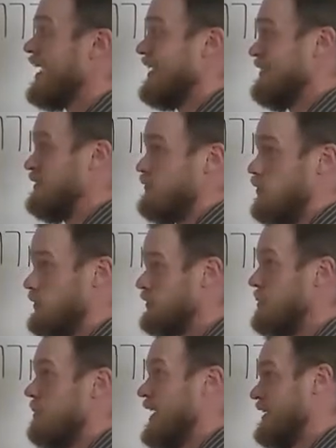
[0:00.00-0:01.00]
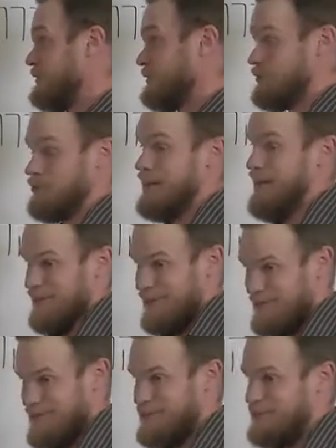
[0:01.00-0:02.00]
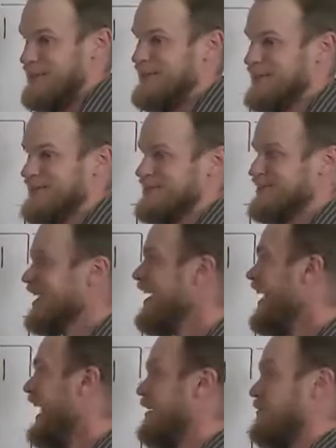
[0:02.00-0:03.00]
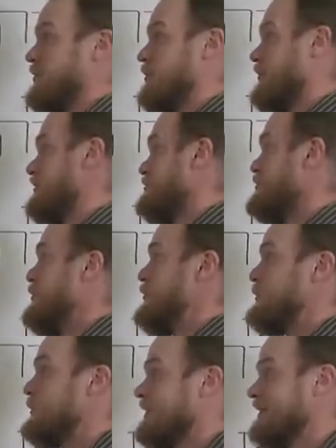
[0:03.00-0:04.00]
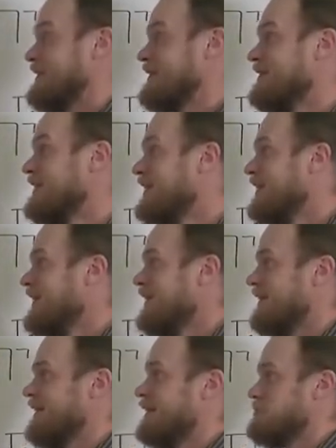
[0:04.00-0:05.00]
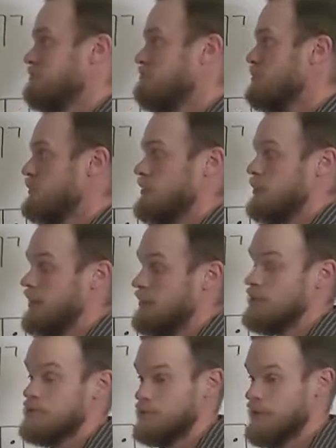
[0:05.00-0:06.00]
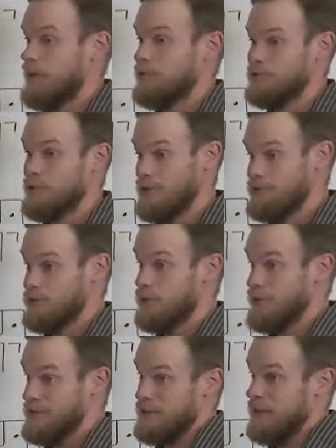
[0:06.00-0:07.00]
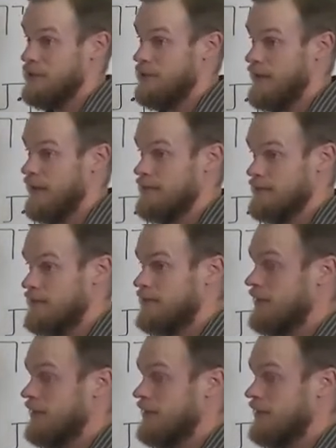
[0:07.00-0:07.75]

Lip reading: I kind of default to might or strength just because I don't know what else to do with it. There may be some scholars who have some more insight on that,